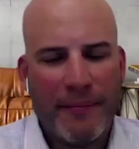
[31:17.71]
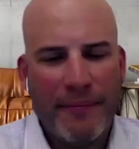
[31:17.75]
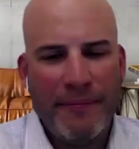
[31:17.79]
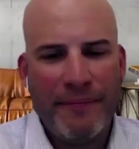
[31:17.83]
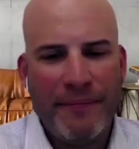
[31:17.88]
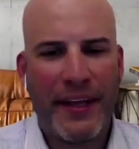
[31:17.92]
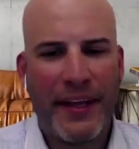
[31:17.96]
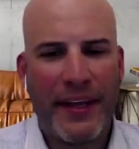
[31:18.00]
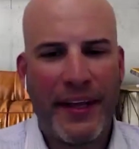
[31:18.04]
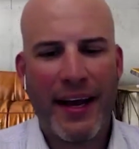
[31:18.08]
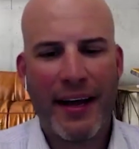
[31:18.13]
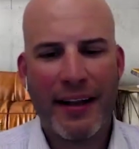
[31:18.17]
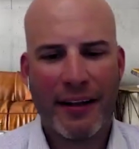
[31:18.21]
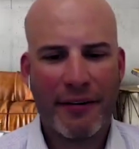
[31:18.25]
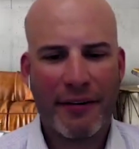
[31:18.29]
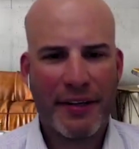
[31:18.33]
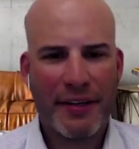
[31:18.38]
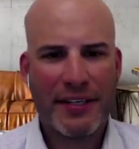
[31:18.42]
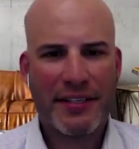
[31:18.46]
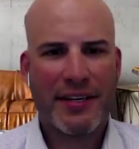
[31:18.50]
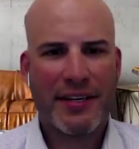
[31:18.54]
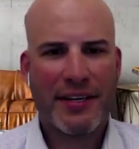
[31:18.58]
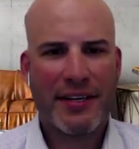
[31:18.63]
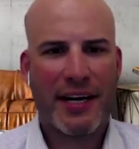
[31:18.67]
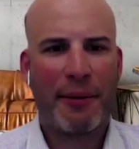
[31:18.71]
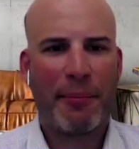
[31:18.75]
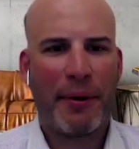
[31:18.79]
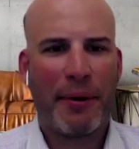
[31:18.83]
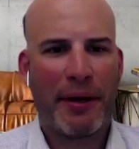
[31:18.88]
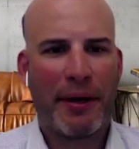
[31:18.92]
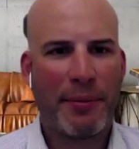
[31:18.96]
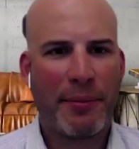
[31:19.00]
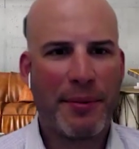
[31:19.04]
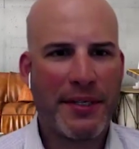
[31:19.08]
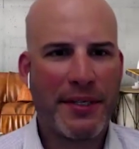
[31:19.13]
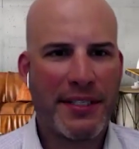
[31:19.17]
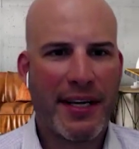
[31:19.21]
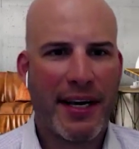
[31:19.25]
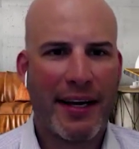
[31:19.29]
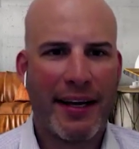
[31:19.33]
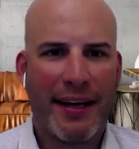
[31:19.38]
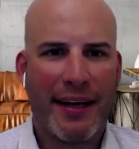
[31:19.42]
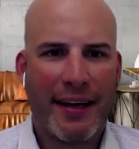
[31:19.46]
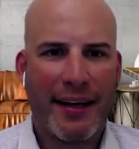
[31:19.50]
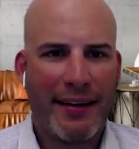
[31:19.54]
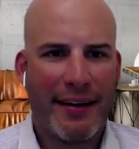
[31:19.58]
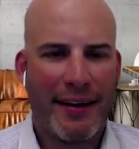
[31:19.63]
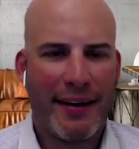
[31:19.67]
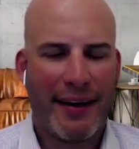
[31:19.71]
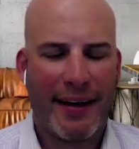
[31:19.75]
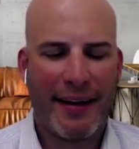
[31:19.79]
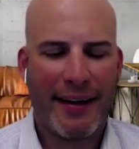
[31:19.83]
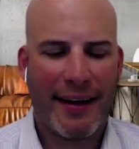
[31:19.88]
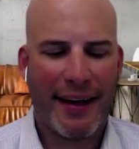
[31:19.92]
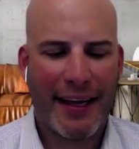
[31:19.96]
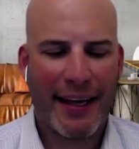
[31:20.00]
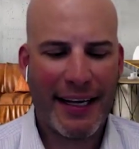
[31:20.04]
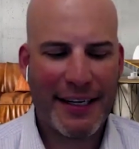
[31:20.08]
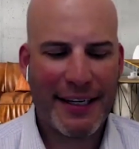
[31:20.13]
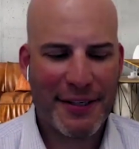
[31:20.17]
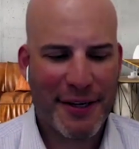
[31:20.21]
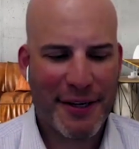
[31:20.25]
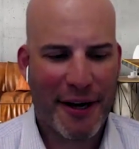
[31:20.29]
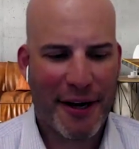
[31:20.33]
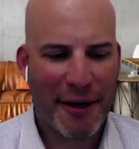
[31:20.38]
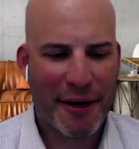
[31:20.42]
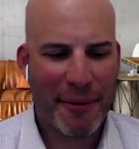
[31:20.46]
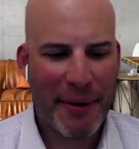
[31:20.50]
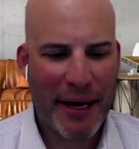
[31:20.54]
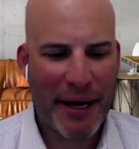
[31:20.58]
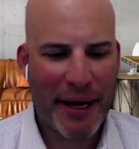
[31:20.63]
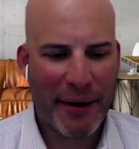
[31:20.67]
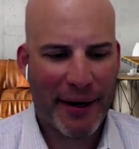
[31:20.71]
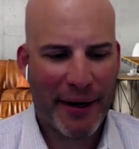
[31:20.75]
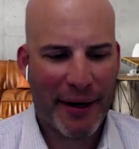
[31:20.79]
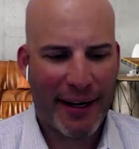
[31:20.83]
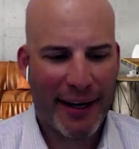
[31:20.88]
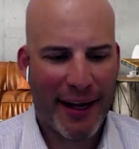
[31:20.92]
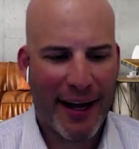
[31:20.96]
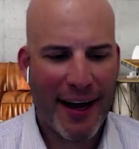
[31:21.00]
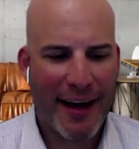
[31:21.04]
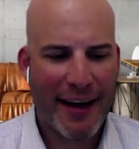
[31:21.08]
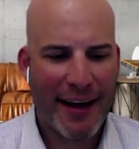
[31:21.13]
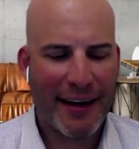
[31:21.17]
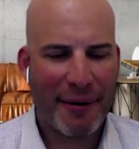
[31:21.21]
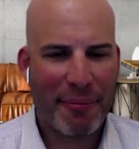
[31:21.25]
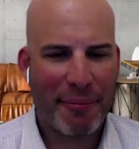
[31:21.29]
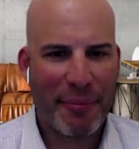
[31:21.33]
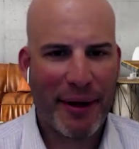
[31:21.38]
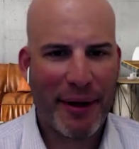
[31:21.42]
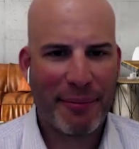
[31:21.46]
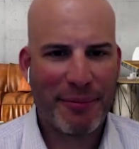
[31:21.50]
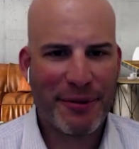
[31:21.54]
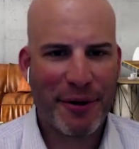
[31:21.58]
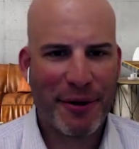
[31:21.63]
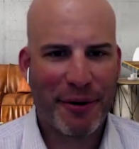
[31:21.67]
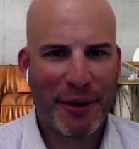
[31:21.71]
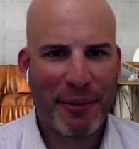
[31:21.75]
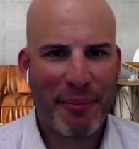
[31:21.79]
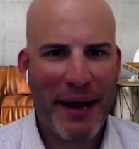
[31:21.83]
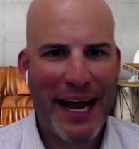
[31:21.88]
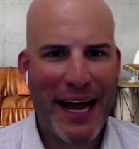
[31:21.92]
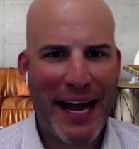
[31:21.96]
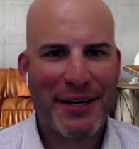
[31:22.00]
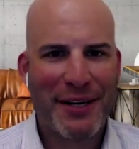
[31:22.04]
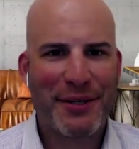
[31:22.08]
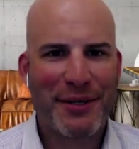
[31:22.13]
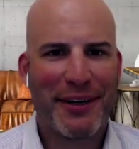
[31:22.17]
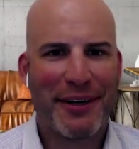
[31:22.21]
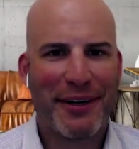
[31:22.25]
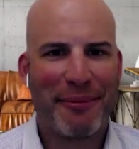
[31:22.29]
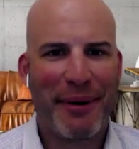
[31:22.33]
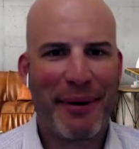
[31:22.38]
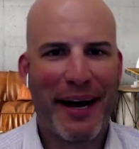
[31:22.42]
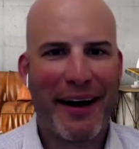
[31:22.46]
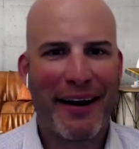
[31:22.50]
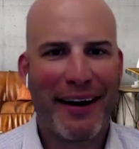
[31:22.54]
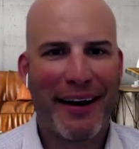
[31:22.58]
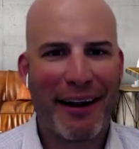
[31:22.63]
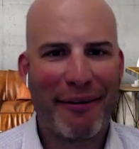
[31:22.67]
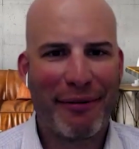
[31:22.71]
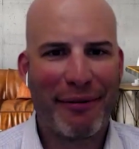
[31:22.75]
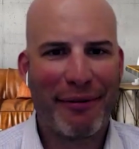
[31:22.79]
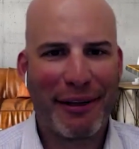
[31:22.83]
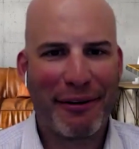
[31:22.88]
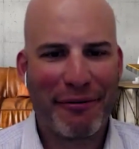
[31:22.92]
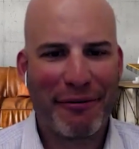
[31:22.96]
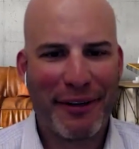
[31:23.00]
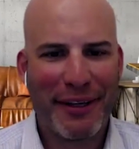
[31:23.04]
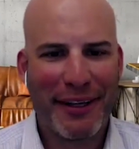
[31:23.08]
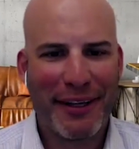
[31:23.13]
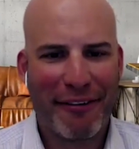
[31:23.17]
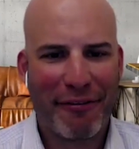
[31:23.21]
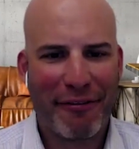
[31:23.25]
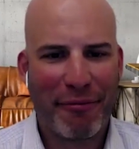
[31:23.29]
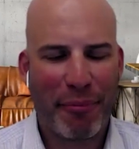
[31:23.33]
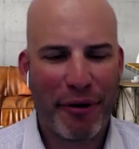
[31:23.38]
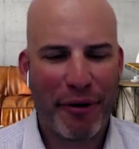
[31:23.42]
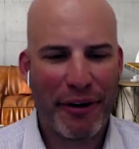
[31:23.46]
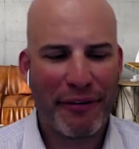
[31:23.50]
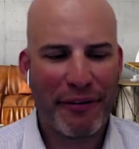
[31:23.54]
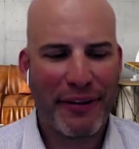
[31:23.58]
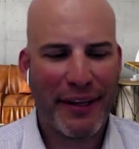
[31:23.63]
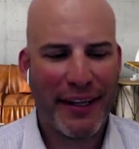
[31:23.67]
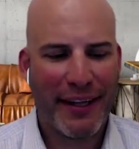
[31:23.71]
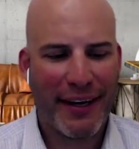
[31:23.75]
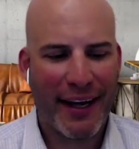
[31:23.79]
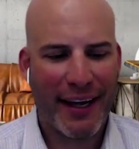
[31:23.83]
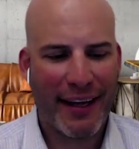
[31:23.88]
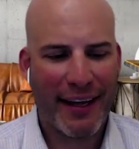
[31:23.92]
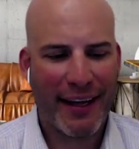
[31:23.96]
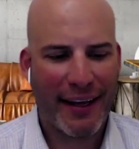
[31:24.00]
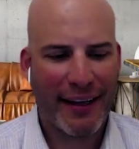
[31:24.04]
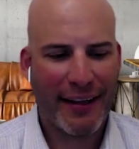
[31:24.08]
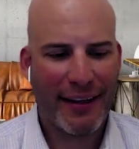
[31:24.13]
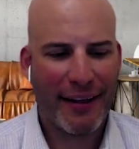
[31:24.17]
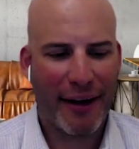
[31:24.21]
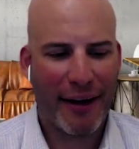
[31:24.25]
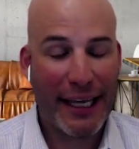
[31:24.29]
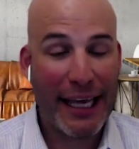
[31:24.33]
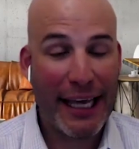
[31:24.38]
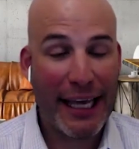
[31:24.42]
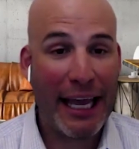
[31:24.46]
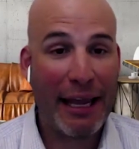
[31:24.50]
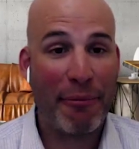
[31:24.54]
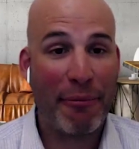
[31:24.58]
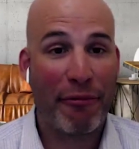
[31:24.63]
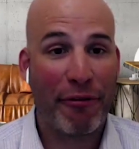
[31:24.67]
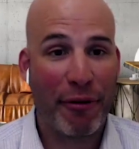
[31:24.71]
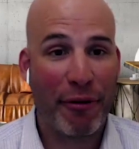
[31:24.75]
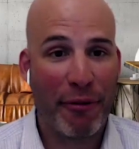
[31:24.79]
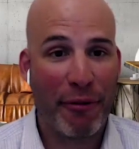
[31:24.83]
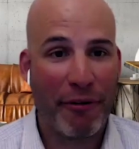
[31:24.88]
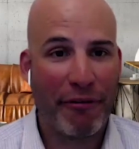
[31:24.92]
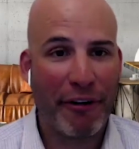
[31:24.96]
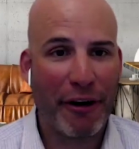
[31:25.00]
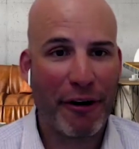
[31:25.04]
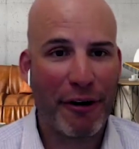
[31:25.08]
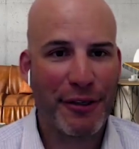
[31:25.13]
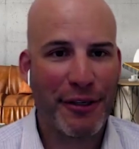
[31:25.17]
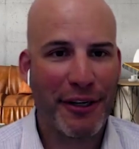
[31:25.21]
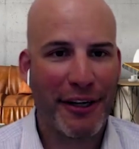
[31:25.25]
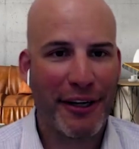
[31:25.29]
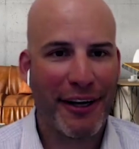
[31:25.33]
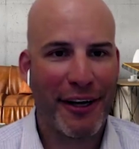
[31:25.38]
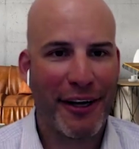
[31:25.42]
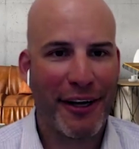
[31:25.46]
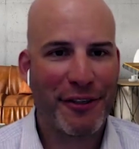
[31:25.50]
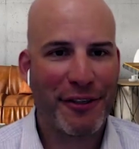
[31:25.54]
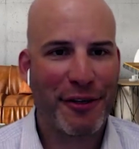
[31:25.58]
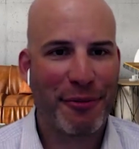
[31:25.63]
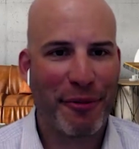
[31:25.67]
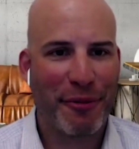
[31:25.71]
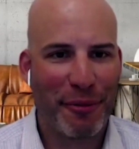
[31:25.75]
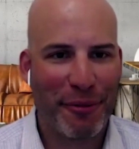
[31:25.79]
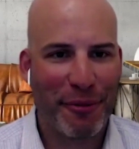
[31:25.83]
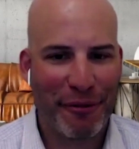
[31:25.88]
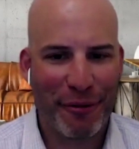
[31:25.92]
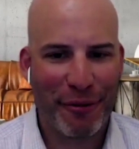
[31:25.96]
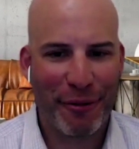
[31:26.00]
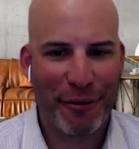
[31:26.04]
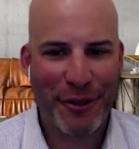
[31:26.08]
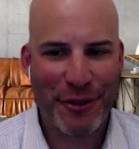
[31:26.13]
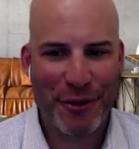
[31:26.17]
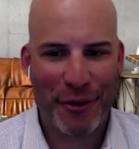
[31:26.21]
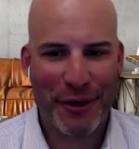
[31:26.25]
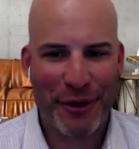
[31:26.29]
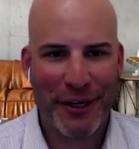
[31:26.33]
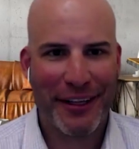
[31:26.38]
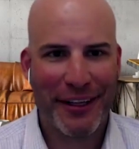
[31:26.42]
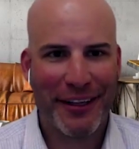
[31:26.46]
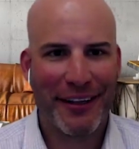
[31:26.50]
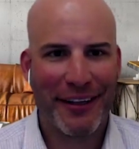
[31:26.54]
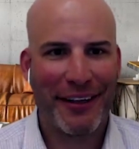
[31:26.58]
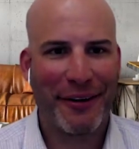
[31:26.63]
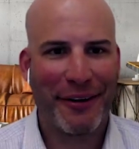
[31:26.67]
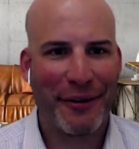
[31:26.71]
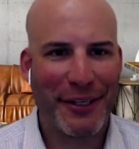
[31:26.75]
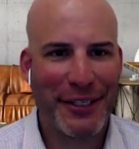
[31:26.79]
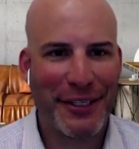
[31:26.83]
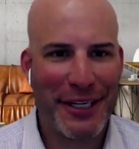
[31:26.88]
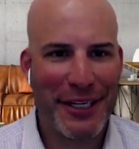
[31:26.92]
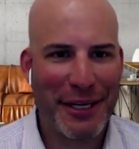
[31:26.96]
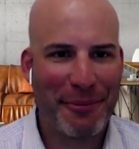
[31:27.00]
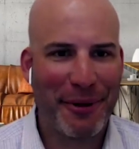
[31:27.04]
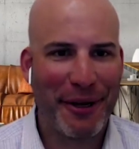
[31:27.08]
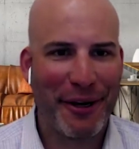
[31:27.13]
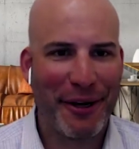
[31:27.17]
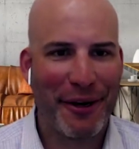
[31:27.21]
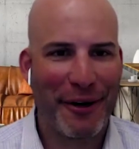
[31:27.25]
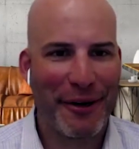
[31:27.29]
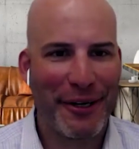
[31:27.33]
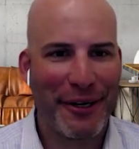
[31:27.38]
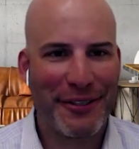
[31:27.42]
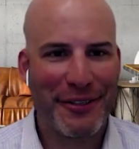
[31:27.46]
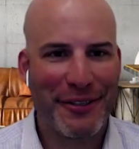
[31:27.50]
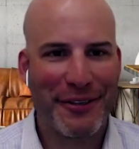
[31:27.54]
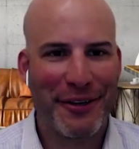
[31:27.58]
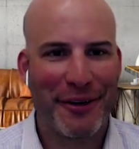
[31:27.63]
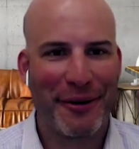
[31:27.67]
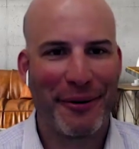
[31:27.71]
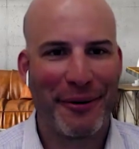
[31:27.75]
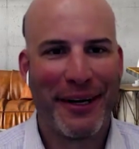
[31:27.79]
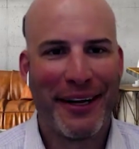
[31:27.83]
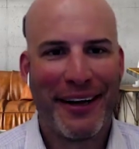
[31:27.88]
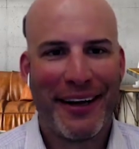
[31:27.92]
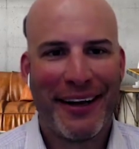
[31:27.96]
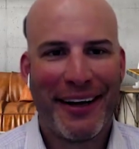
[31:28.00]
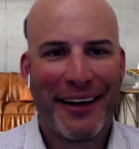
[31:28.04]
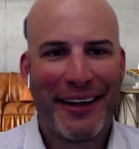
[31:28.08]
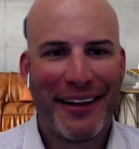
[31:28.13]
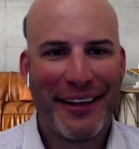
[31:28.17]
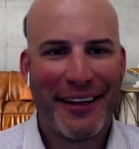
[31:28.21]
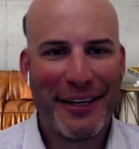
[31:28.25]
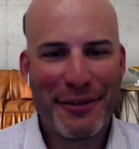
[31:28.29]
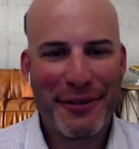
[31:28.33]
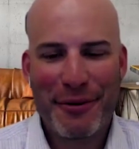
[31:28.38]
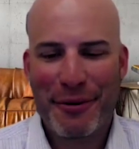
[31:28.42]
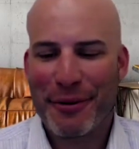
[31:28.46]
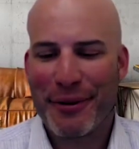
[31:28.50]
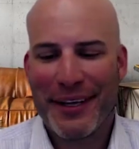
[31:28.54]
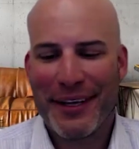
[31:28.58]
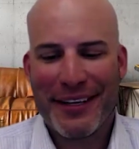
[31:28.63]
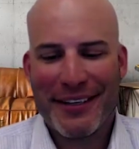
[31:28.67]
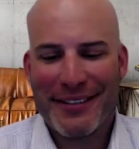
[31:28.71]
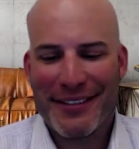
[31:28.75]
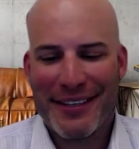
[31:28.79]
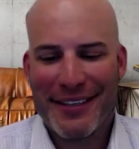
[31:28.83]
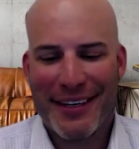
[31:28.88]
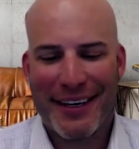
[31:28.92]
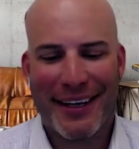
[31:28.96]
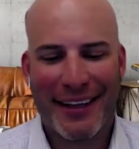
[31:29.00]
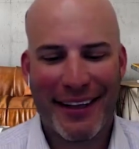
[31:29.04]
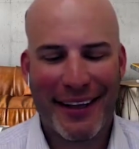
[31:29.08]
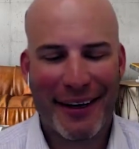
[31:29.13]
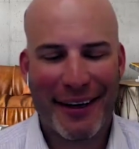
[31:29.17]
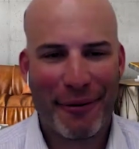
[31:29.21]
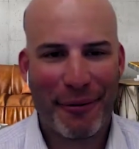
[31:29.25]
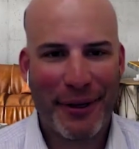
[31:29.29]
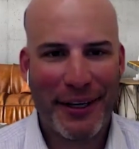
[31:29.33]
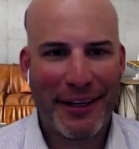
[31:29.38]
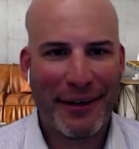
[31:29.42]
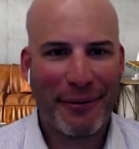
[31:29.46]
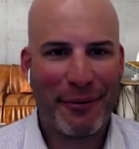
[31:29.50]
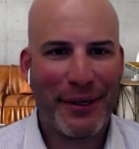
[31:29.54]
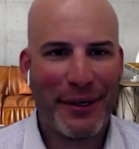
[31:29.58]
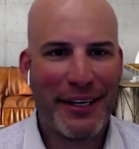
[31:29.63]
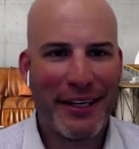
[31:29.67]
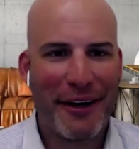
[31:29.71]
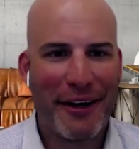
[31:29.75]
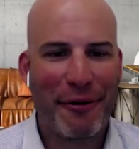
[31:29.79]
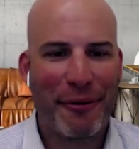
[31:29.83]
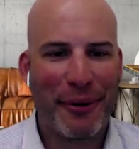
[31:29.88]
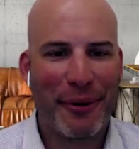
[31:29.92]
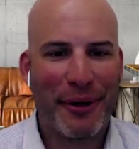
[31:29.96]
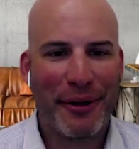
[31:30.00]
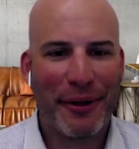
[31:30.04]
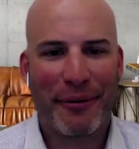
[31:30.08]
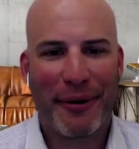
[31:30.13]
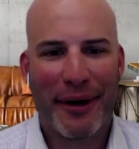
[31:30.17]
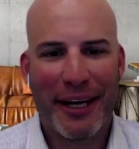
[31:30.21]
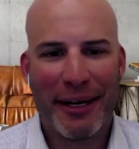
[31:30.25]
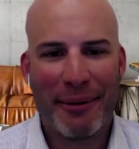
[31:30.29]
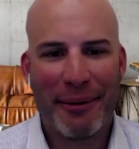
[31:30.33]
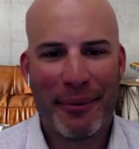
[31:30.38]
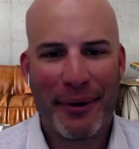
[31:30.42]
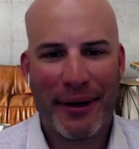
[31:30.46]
yeah, I love this topic because I get to talk about it a lot, and I'm certainly passionate about it. I've lived it, I've breathed it. I came from a Verisyn customer before joining the team here, and so these are things that we dealt with, right?